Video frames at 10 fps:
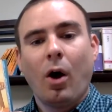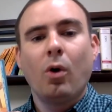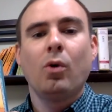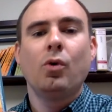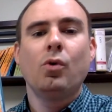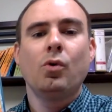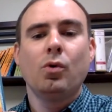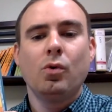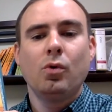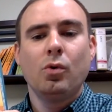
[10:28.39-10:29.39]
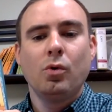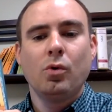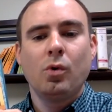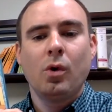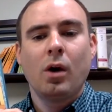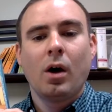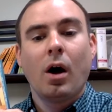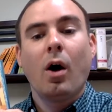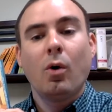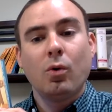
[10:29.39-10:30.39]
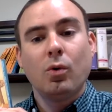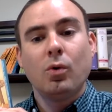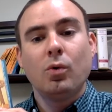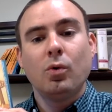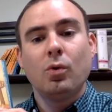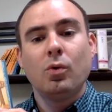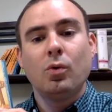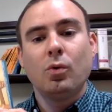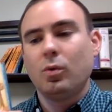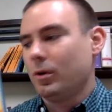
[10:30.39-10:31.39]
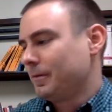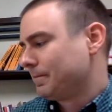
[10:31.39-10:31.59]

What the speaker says: Ooh! Ooh!